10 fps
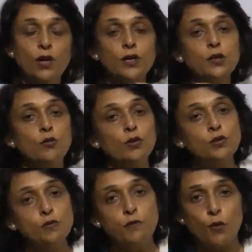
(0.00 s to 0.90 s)
molecule
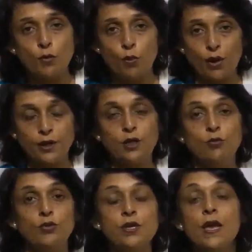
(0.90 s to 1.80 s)
to 4
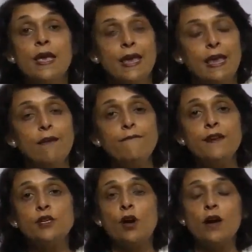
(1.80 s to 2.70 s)
molecules. If
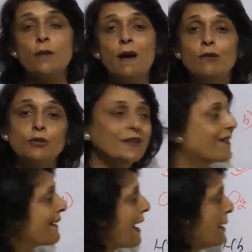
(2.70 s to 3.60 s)
we talk about
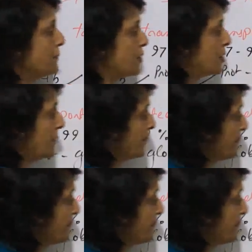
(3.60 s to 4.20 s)
grams,